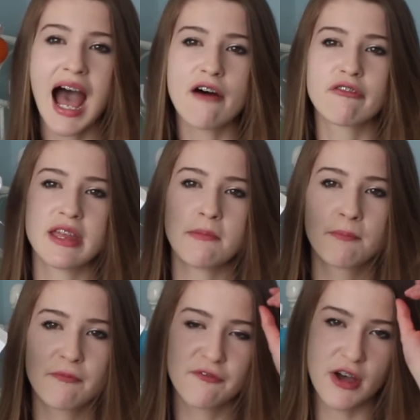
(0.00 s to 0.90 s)
have
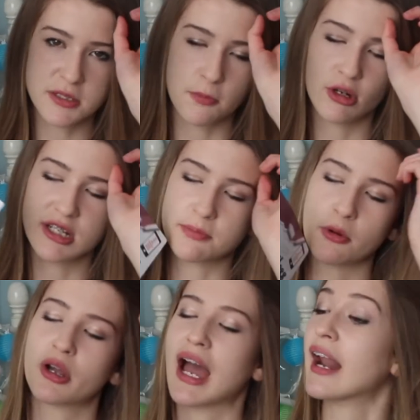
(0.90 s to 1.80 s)
the first pointless
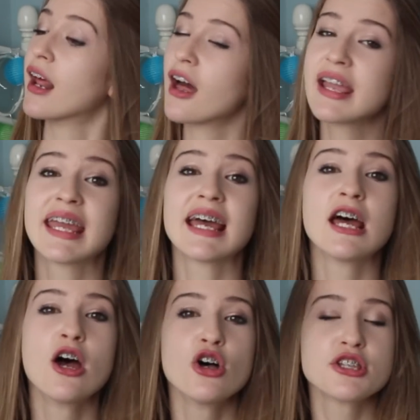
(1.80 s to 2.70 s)
book and I like it,
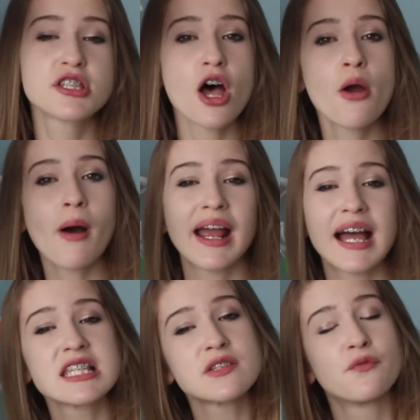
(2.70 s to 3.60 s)
so I
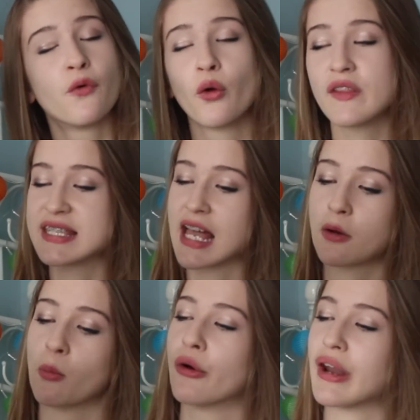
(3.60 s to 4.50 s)
asked for the
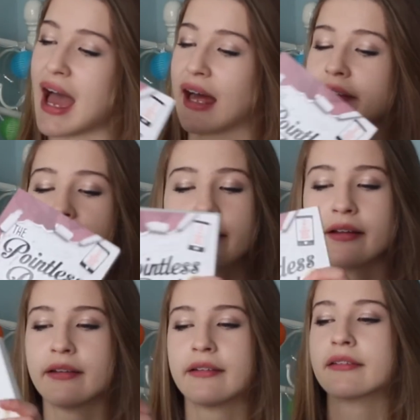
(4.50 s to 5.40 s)
second one
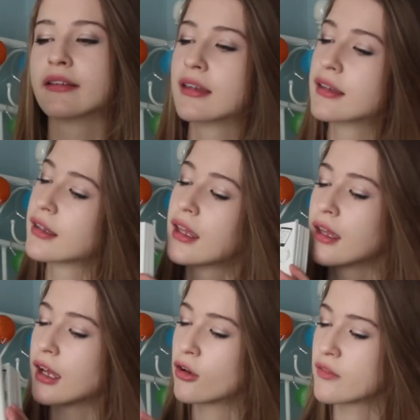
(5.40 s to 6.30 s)

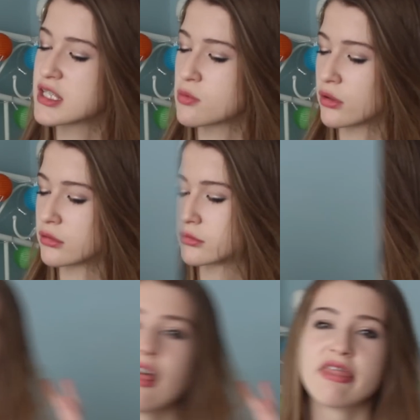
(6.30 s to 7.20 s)
and I got this one.
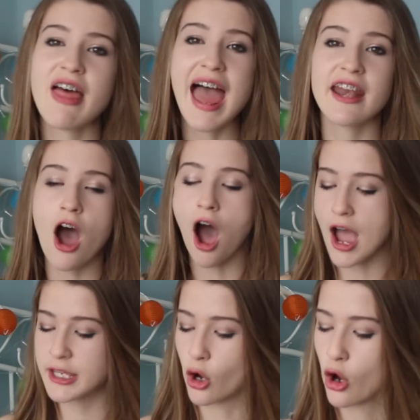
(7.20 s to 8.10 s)
Then
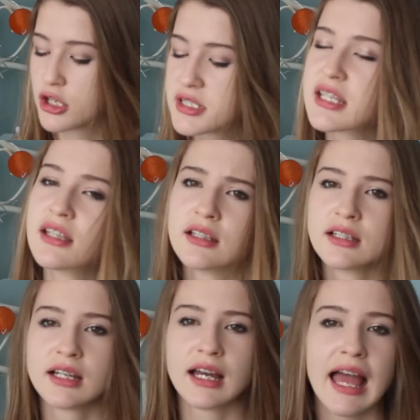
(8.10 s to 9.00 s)
I got
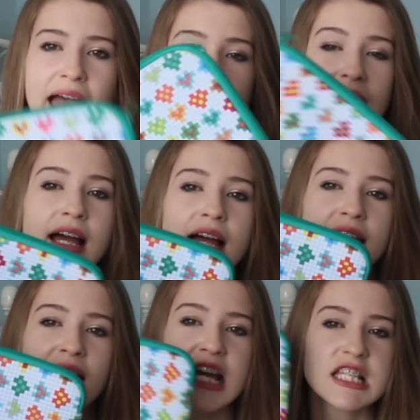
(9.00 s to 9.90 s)
a
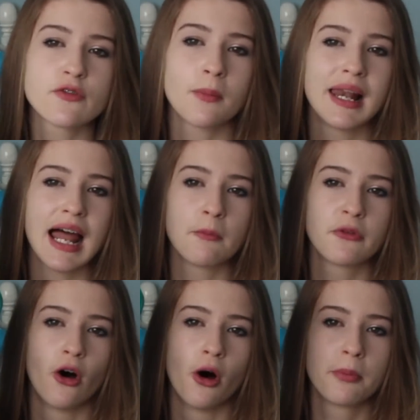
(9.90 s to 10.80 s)
case for my
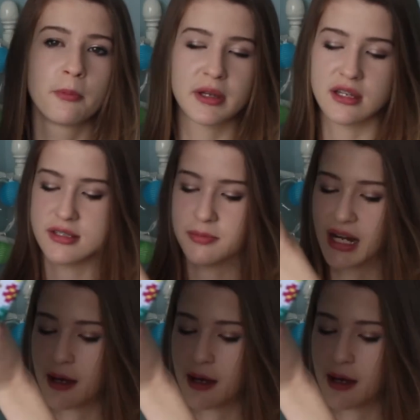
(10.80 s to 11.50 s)
laptop because my